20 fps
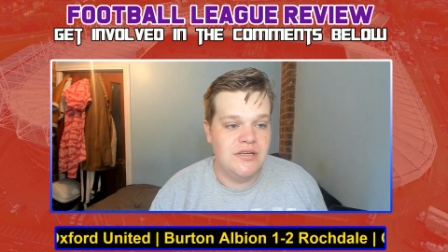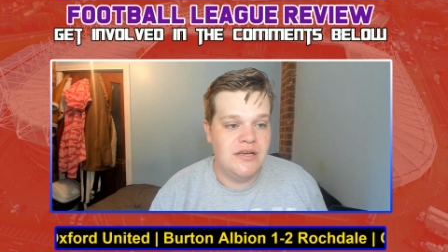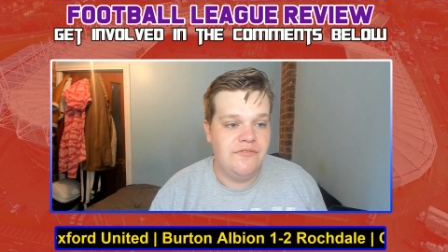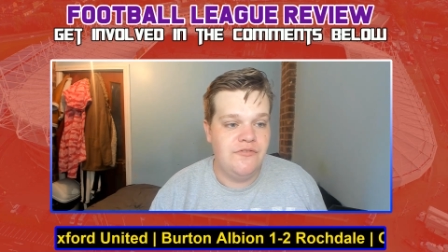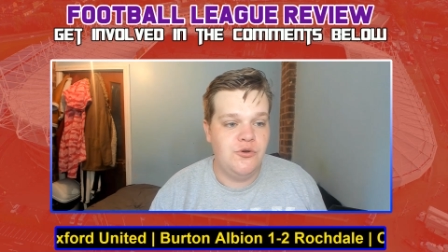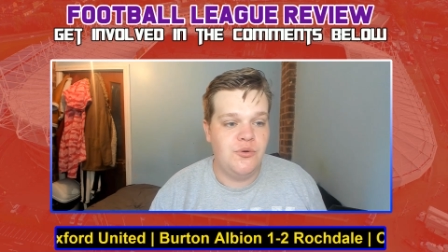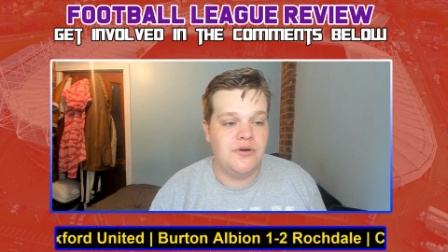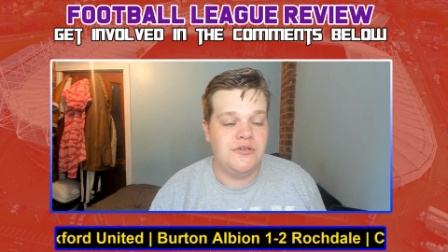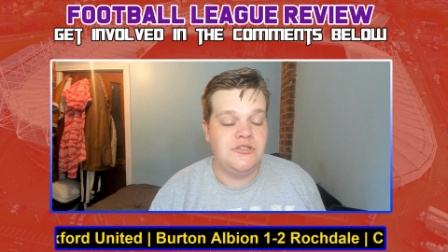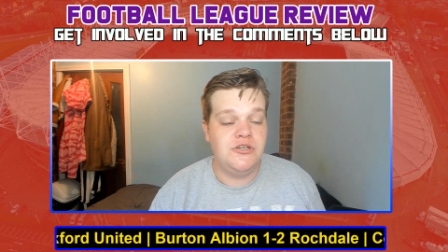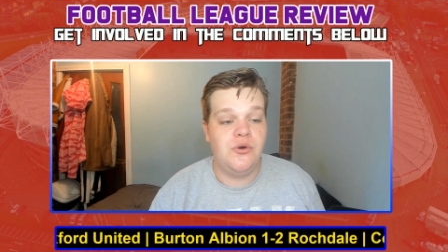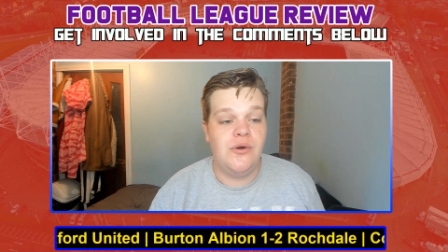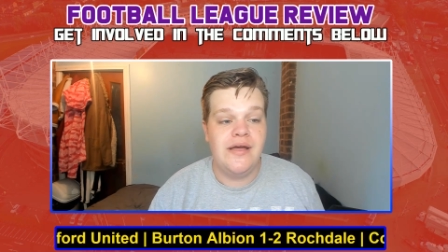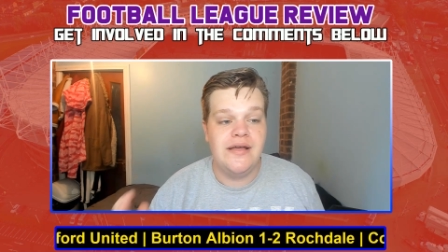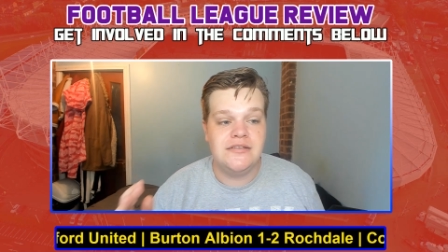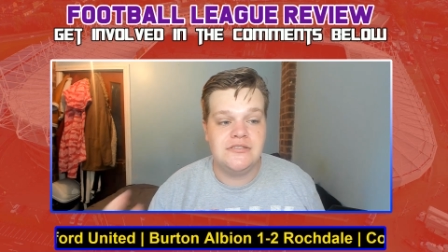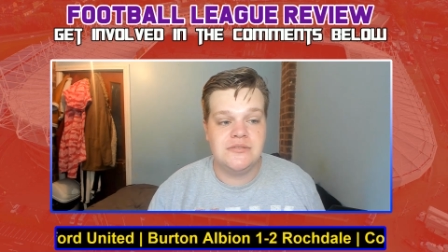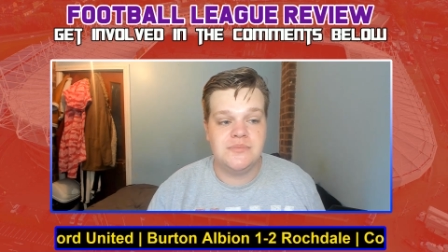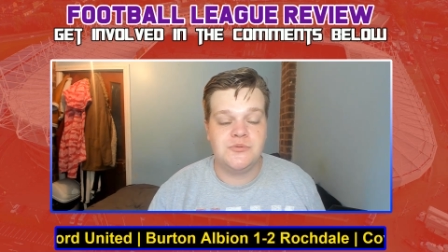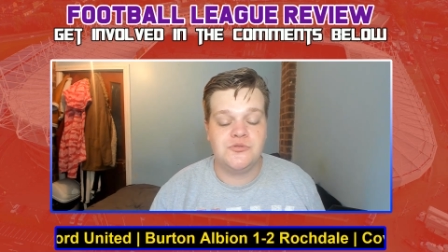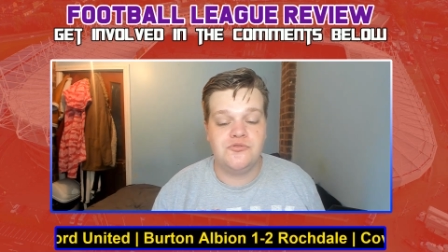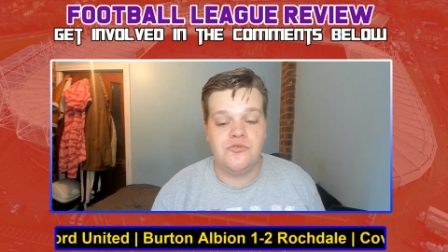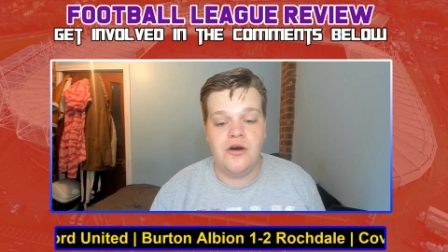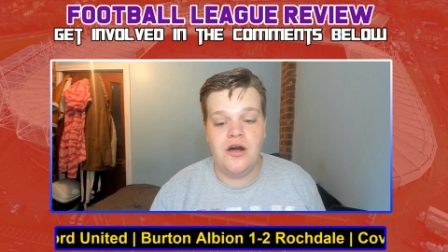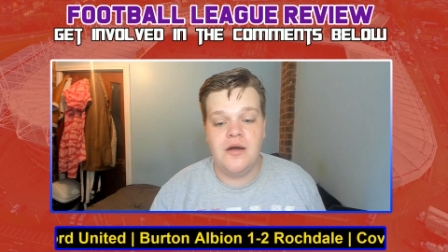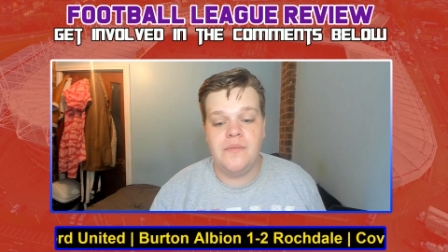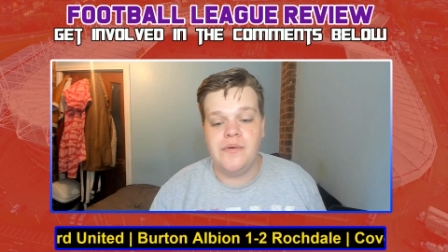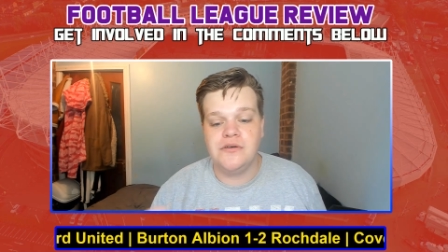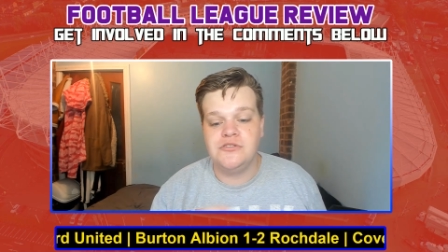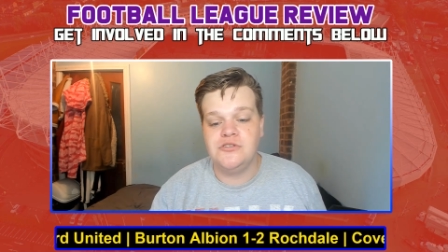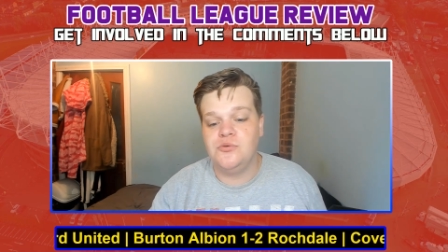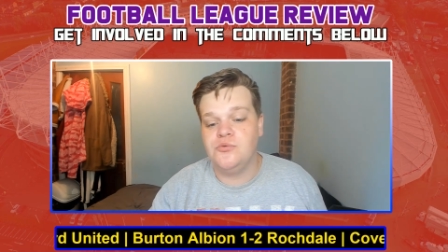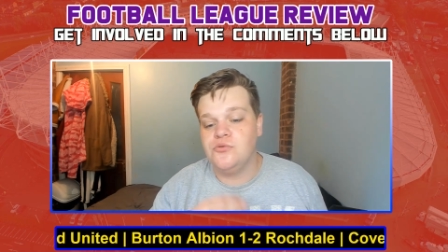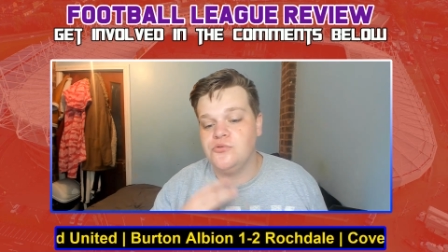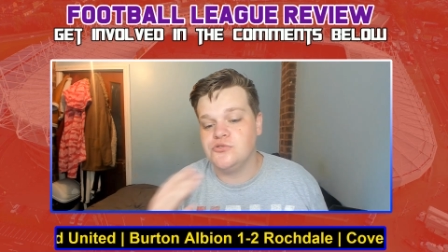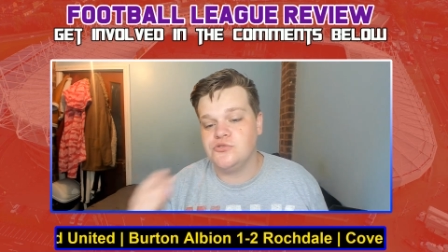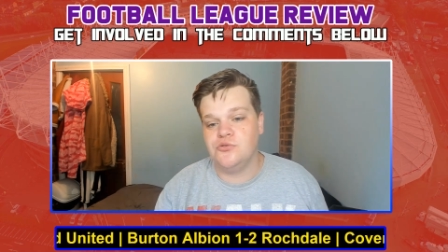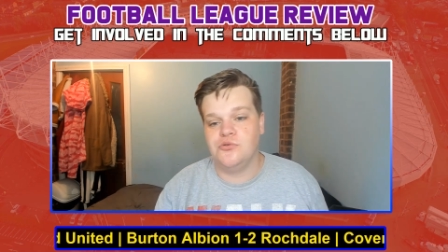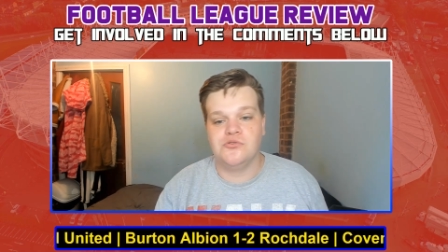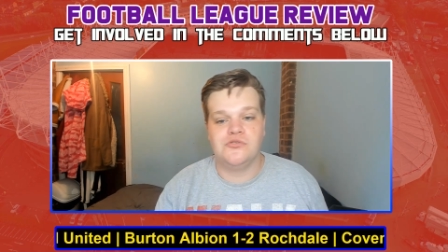If you are new, hit subscribe. I do
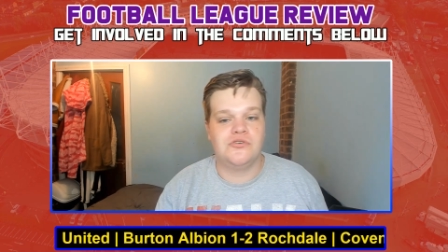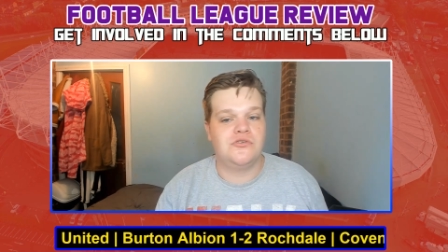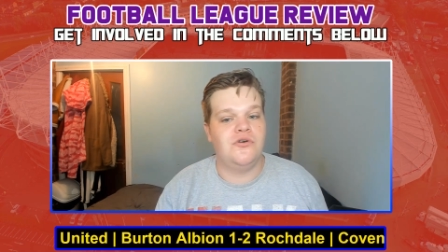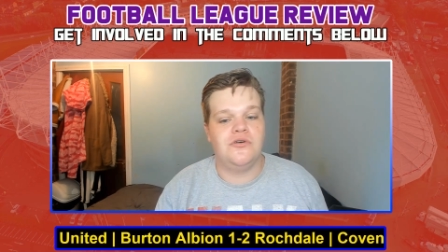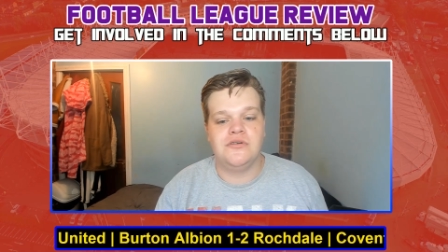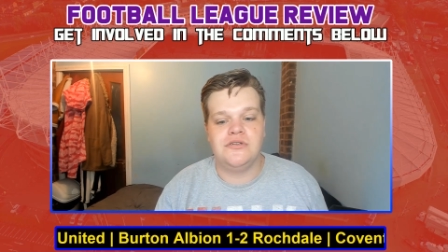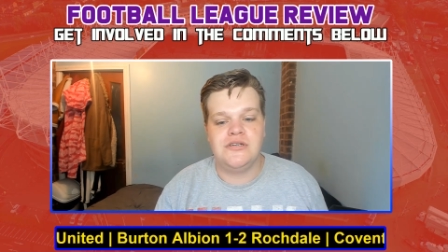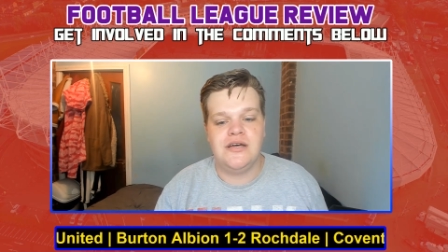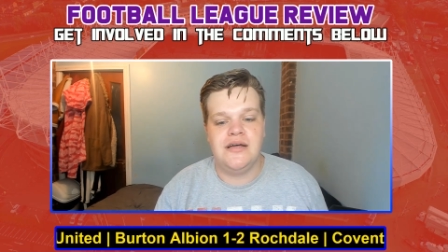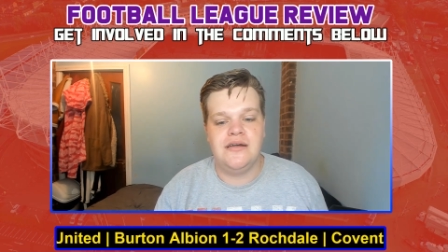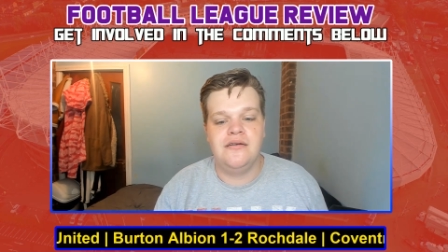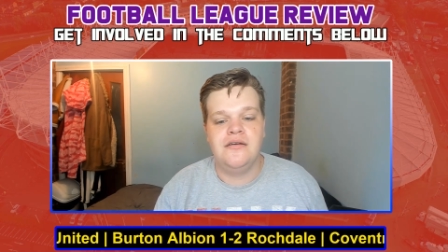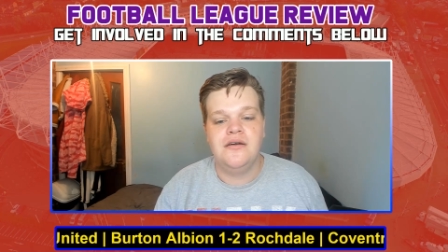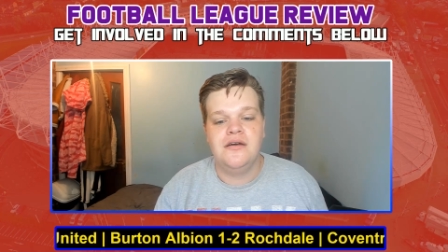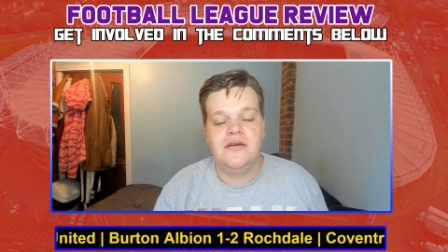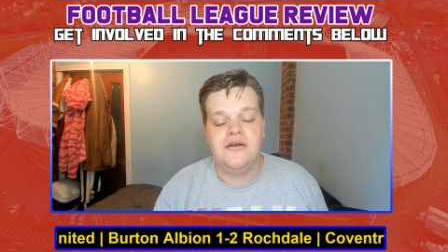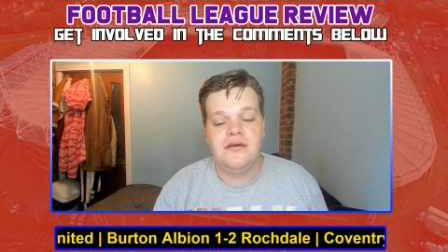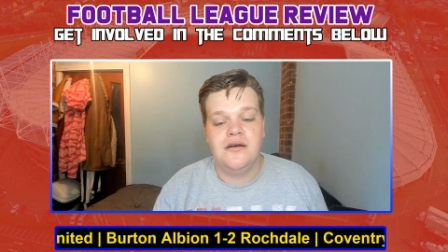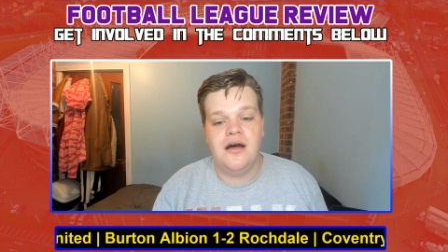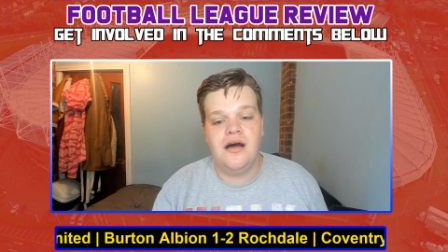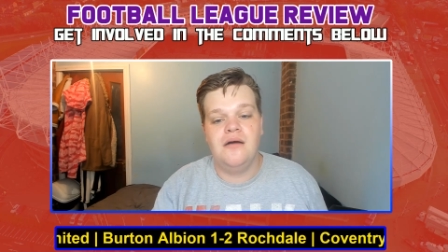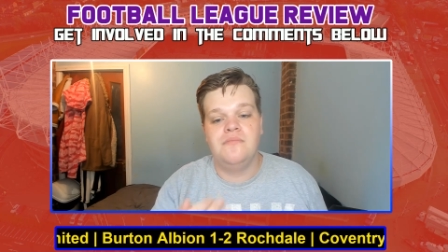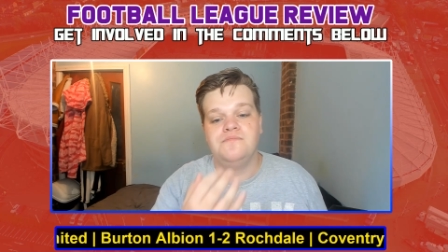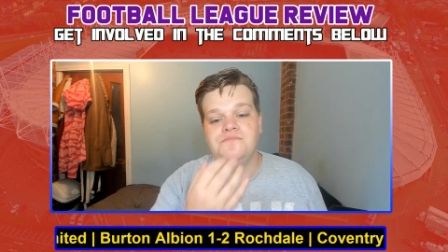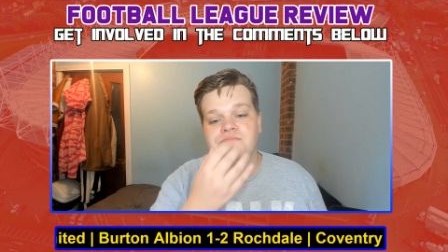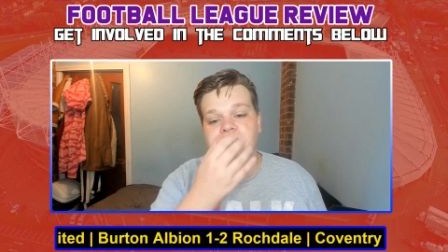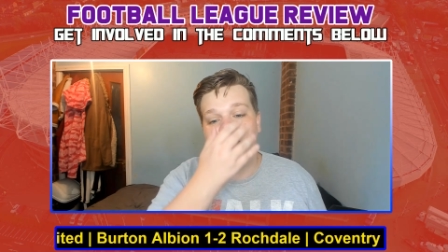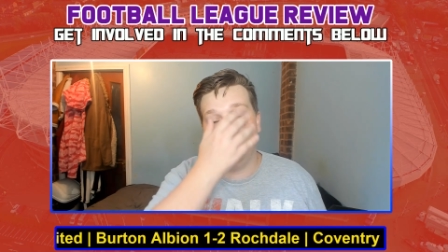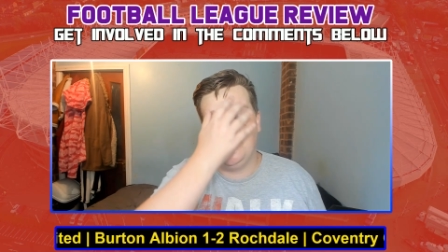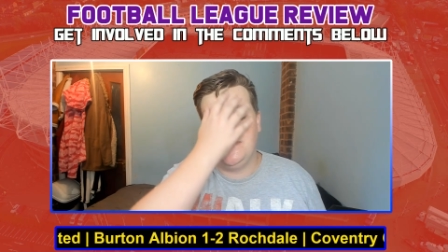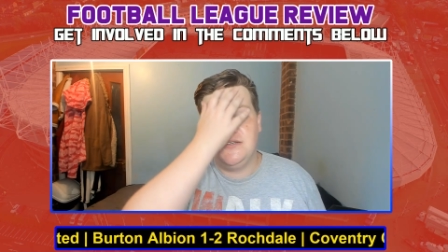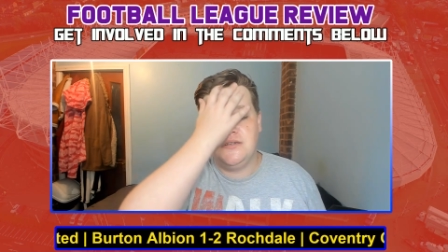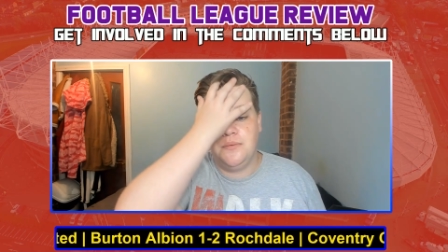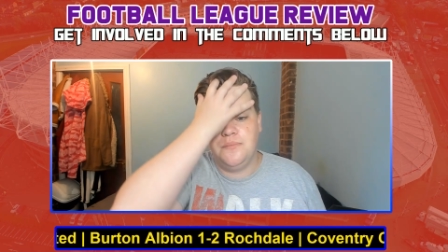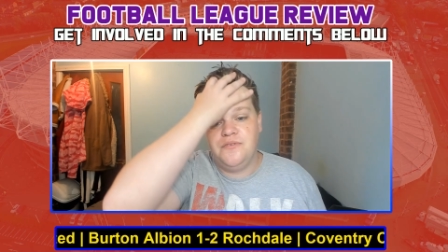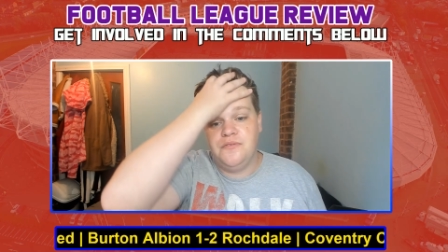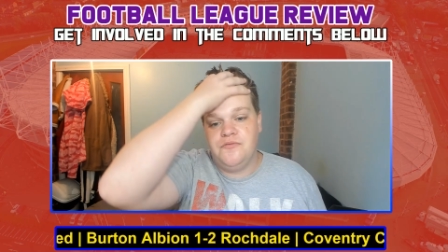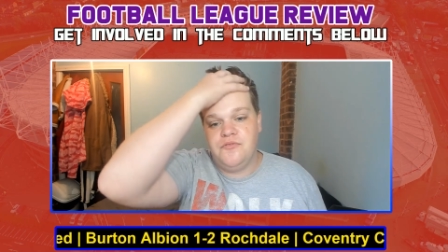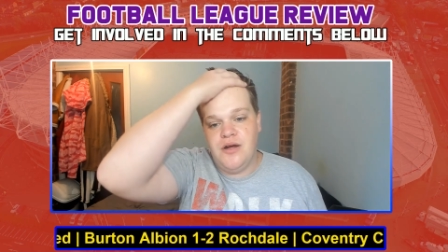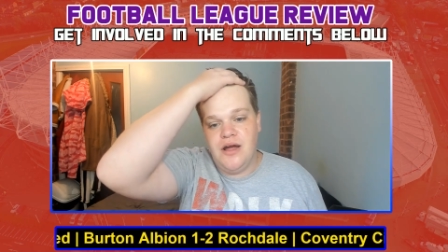all sorts of content. There'll be
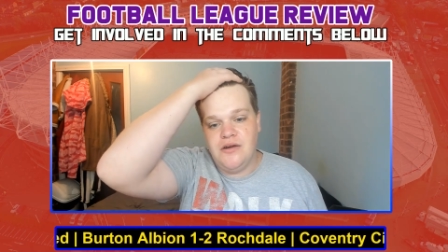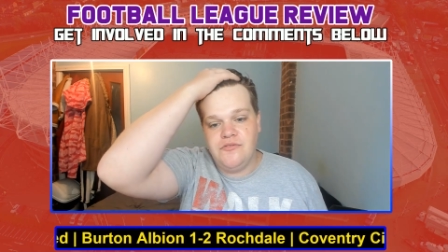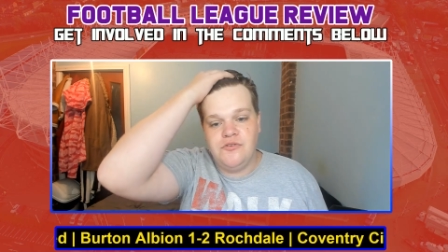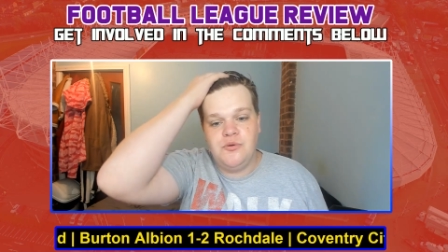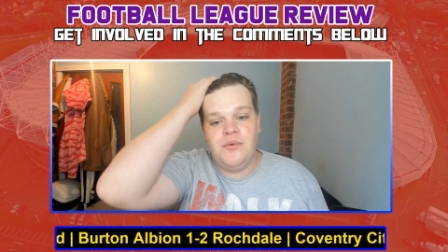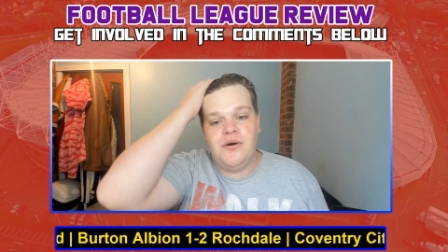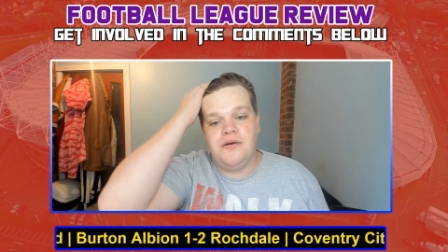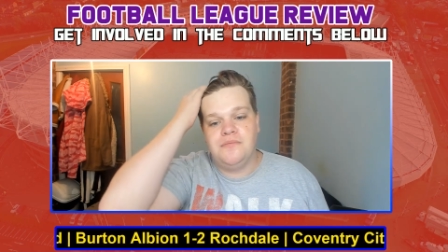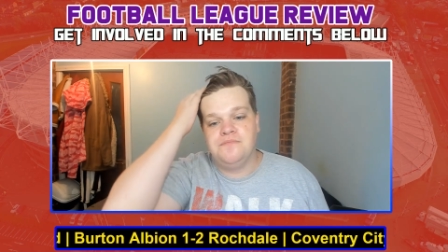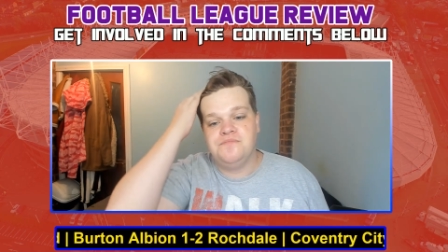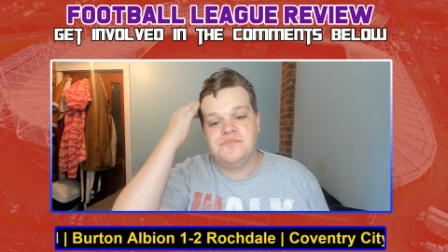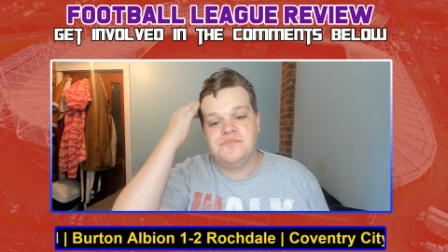something for everyone.